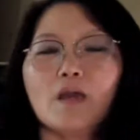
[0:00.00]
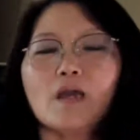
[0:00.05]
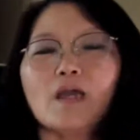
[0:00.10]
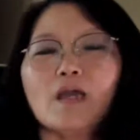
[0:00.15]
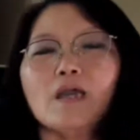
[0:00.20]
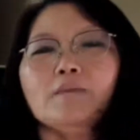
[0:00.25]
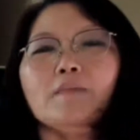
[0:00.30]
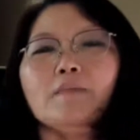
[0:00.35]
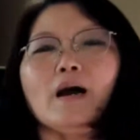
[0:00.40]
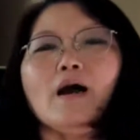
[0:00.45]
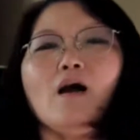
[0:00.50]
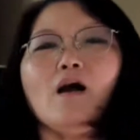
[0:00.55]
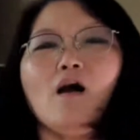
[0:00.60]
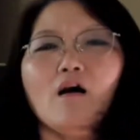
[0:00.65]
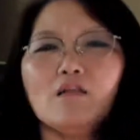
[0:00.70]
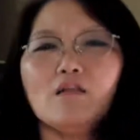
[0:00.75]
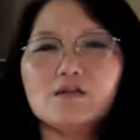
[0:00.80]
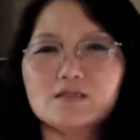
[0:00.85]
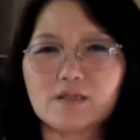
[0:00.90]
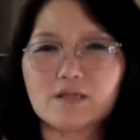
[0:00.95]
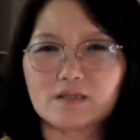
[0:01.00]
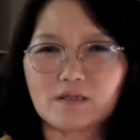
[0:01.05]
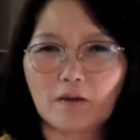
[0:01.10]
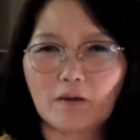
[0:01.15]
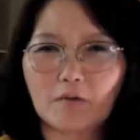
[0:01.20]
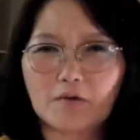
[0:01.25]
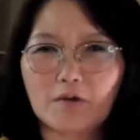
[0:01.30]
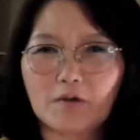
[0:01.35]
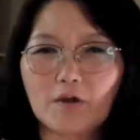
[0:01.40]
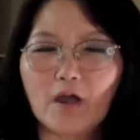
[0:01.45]
In my Holistic
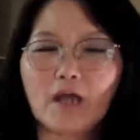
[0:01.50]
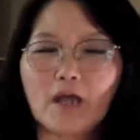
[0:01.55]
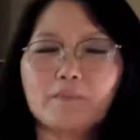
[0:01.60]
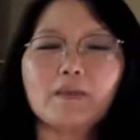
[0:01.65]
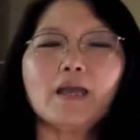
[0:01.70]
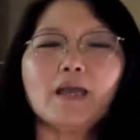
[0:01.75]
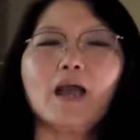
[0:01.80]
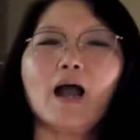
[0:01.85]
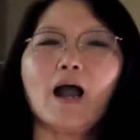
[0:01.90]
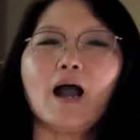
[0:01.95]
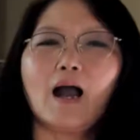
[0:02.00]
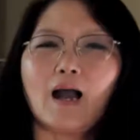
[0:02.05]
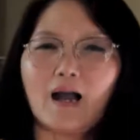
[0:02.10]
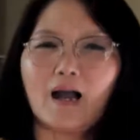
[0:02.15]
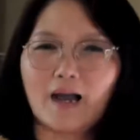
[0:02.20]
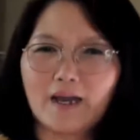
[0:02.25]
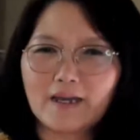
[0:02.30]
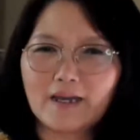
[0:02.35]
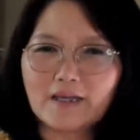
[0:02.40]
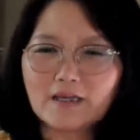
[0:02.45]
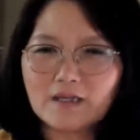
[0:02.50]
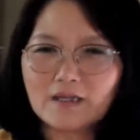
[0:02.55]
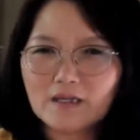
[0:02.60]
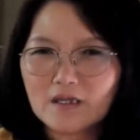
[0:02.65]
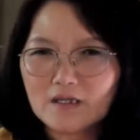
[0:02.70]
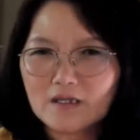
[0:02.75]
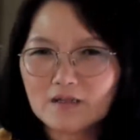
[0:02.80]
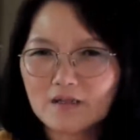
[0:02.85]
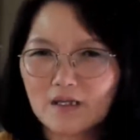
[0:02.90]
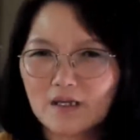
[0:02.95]
Taekwondo Academy, I
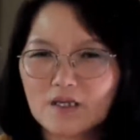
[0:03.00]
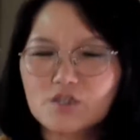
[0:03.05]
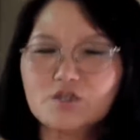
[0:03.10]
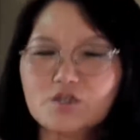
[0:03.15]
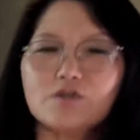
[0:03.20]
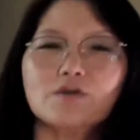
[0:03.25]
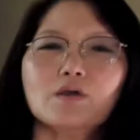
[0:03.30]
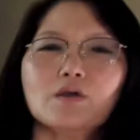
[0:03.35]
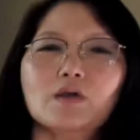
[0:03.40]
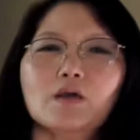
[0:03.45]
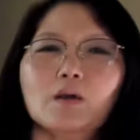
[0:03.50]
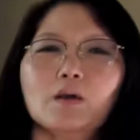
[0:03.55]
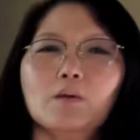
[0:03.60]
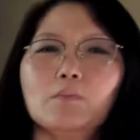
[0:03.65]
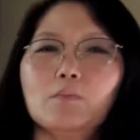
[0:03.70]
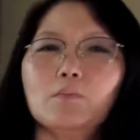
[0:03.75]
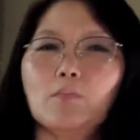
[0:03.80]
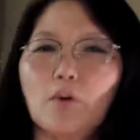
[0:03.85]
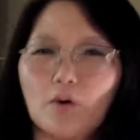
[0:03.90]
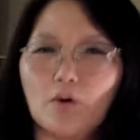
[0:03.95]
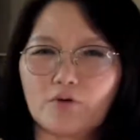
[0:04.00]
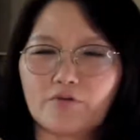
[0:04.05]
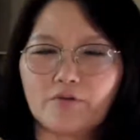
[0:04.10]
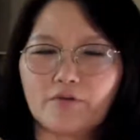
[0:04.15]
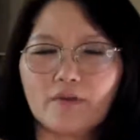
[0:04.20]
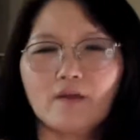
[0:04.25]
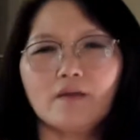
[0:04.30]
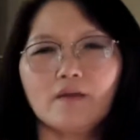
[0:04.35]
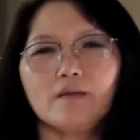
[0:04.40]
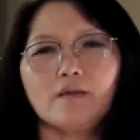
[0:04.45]
teach both
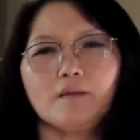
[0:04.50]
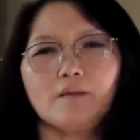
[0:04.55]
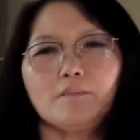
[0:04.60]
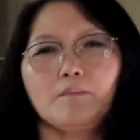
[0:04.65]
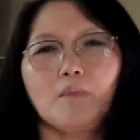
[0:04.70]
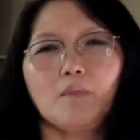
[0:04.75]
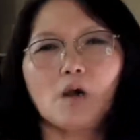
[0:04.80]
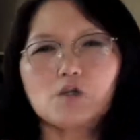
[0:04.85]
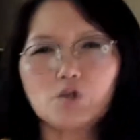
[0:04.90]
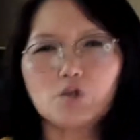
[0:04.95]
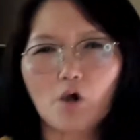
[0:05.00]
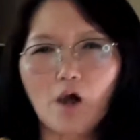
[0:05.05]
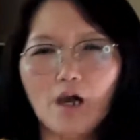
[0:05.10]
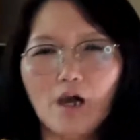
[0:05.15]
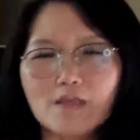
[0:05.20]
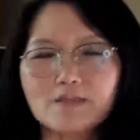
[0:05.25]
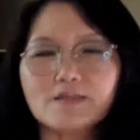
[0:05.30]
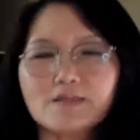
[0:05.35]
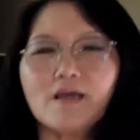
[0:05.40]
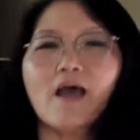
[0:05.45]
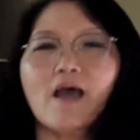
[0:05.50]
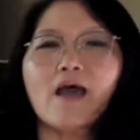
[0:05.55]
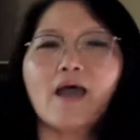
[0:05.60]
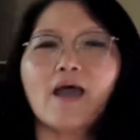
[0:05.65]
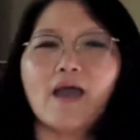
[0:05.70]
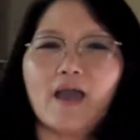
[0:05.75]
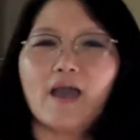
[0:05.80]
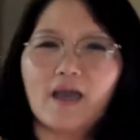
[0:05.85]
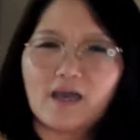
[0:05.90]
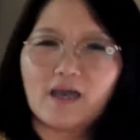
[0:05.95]
martial arts
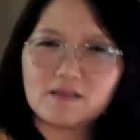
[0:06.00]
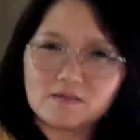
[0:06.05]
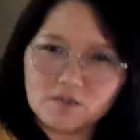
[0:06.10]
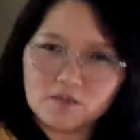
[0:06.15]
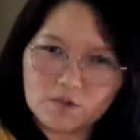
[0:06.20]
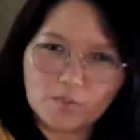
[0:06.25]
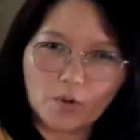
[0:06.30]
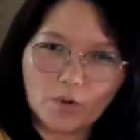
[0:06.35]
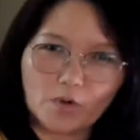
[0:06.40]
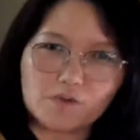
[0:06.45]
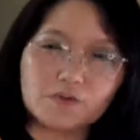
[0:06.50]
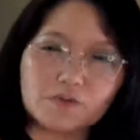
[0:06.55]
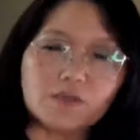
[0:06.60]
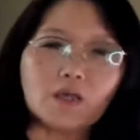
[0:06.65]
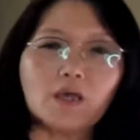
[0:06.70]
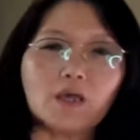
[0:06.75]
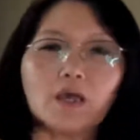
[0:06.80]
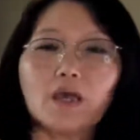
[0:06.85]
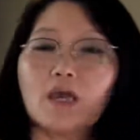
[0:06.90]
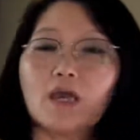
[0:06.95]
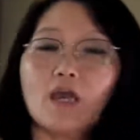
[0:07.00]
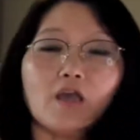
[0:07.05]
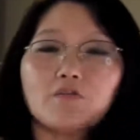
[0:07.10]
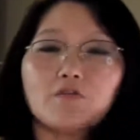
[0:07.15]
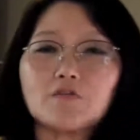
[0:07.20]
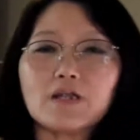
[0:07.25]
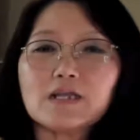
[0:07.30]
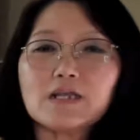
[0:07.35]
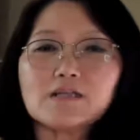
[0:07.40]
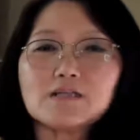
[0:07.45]
and sports. It
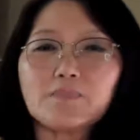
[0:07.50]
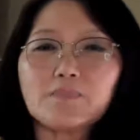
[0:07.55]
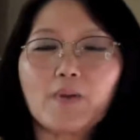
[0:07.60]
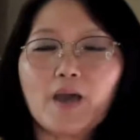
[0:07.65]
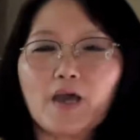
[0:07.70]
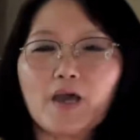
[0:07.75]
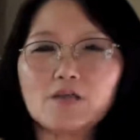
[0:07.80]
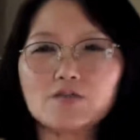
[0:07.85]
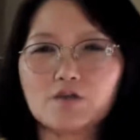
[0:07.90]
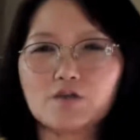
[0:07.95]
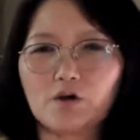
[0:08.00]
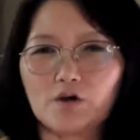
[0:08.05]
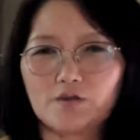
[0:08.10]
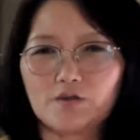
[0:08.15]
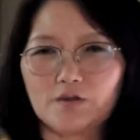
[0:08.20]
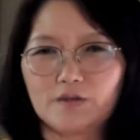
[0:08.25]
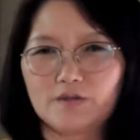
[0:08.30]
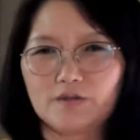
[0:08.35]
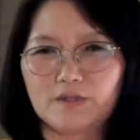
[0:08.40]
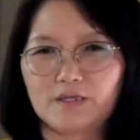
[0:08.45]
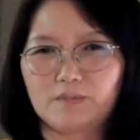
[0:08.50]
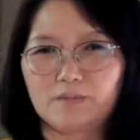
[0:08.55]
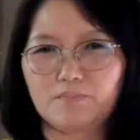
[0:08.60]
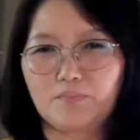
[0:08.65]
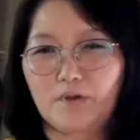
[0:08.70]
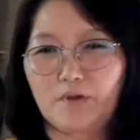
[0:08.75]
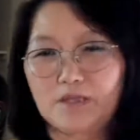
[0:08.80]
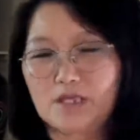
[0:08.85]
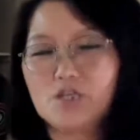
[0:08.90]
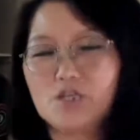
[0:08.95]
really depends on the
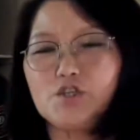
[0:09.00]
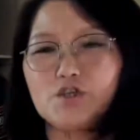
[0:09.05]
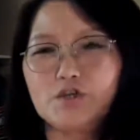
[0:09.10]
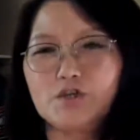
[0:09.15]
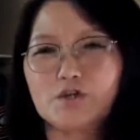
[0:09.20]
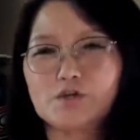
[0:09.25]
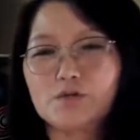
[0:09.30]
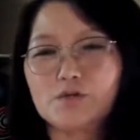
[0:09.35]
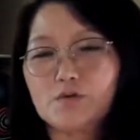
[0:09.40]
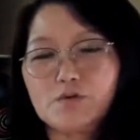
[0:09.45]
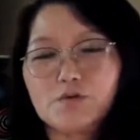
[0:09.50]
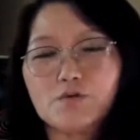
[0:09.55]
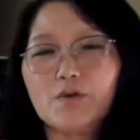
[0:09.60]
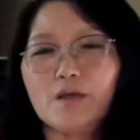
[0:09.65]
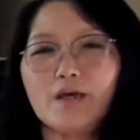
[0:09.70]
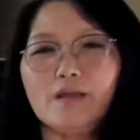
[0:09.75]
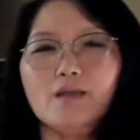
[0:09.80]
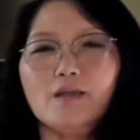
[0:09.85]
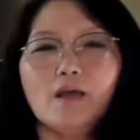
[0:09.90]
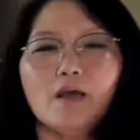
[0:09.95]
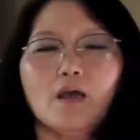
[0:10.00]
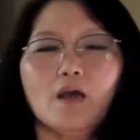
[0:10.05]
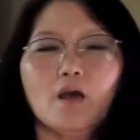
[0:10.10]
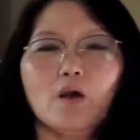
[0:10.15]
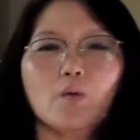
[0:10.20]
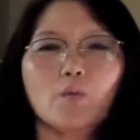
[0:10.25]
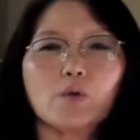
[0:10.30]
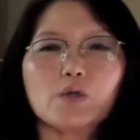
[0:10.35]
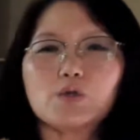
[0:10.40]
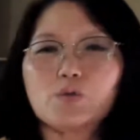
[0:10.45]
practitioners or student,
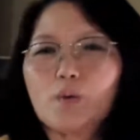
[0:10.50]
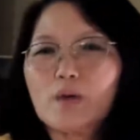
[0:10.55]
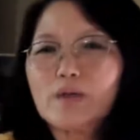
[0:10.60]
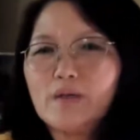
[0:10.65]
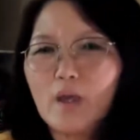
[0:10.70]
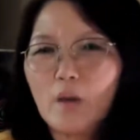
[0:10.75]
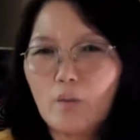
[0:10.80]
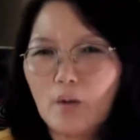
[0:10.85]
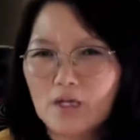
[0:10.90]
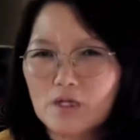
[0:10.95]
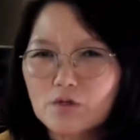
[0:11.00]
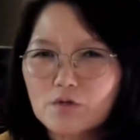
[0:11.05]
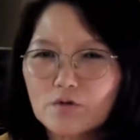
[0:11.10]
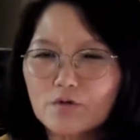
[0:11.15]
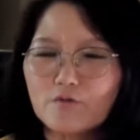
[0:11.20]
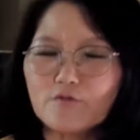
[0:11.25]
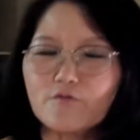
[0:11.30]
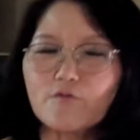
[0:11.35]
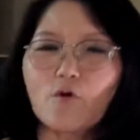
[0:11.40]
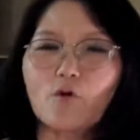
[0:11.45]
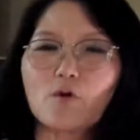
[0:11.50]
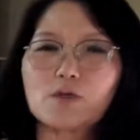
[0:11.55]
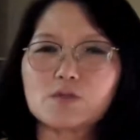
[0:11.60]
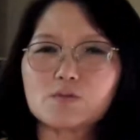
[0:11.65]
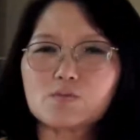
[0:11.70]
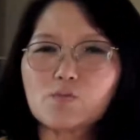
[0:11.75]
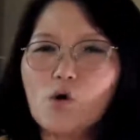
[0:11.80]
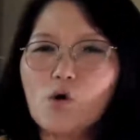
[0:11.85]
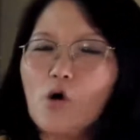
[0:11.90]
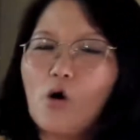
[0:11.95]
which one they want to focus
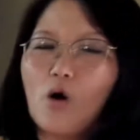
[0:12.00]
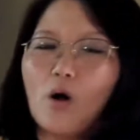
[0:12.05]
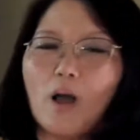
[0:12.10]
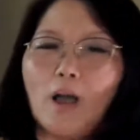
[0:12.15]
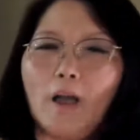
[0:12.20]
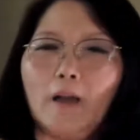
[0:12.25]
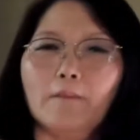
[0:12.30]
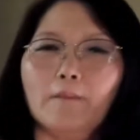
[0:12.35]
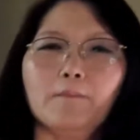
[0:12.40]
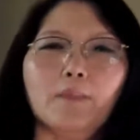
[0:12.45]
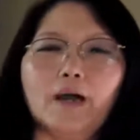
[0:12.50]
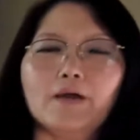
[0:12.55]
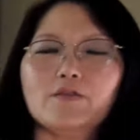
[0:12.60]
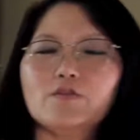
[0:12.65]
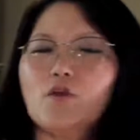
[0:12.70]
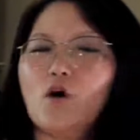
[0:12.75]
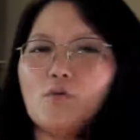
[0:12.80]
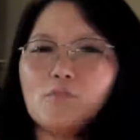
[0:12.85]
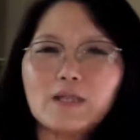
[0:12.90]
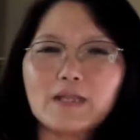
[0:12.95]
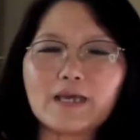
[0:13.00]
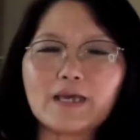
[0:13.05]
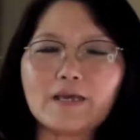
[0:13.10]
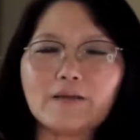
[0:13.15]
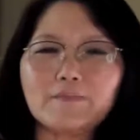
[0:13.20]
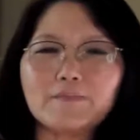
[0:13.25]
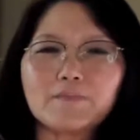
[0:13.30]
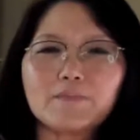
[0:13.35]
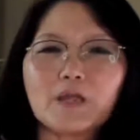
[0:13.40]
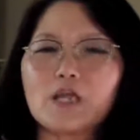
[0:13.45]
more. But
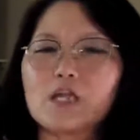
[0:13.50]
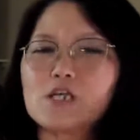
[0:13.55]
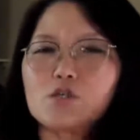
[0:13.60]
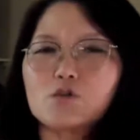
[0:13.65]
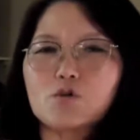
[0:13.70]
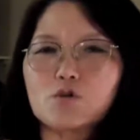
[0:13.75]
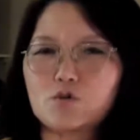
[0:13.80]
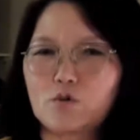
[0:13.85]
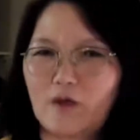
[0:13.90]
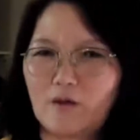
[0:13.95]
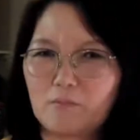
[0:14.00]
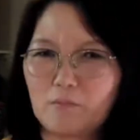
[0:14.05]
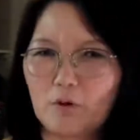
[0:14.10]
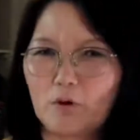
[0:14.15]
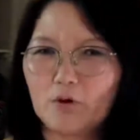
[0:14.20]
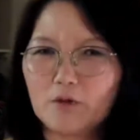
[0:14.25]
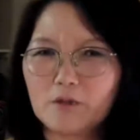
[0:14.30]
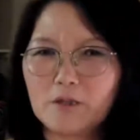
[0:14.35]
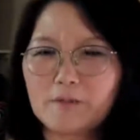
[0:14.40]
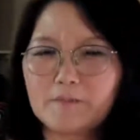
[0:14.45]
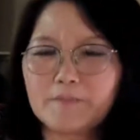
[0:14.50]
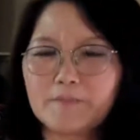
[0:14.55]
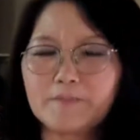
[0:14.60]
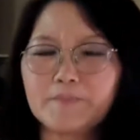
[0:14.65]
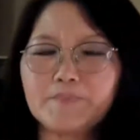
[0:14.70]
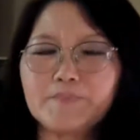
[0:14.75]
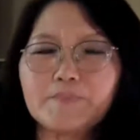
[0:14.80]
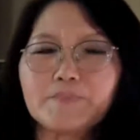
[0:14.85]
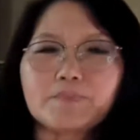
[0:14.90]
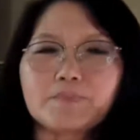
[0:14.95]
normally, it is good to have both,
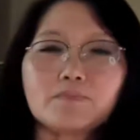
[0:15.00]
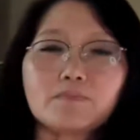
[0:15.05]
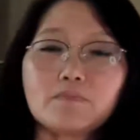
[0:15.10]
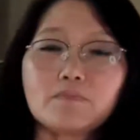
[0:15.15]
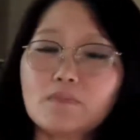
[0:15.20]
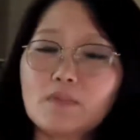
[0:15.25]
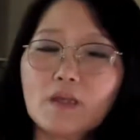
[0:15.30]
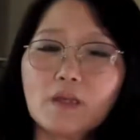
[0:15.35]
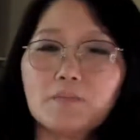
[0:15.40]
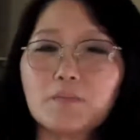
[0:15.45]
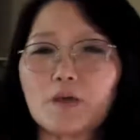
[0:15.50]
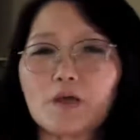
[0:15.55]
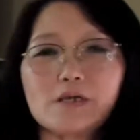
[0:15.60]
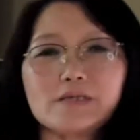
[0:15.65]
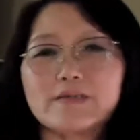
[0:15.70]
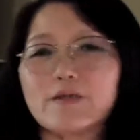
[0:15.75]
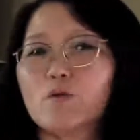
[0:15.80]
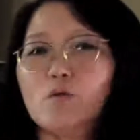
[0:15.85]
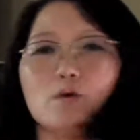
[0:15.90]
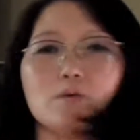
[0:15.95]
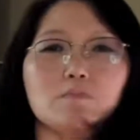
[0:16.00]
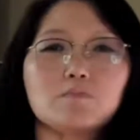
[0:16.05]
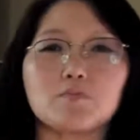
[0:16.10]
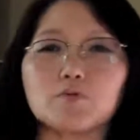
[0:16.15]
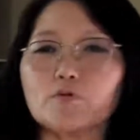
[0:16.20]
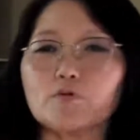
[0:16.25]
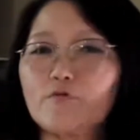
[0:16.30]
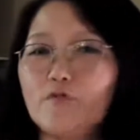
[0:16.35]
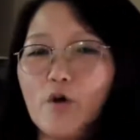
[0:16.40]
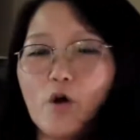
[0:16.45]
because they will
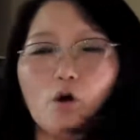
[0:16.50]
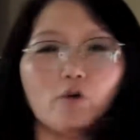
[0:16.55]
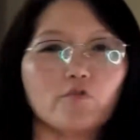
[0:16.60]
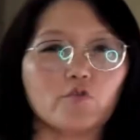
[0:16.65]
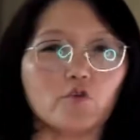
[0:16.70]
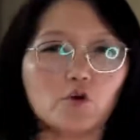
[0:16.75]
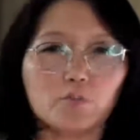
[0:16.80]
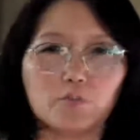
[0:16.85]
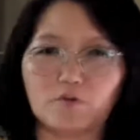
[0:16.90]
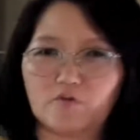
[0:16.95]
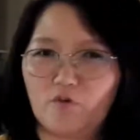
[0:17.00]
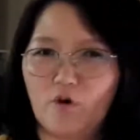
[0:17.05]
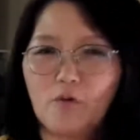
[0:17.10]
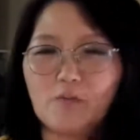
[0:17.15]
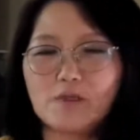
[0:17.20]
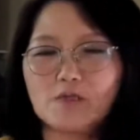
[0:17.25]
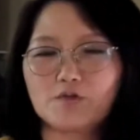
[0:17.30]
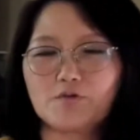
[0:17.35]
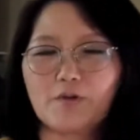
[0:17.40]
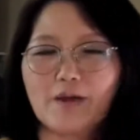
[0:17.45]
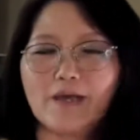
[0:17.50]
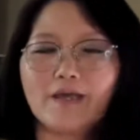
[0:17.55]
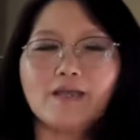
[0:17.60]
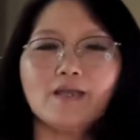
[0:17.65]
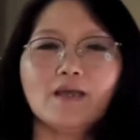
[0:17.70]
improve your overall performance, right?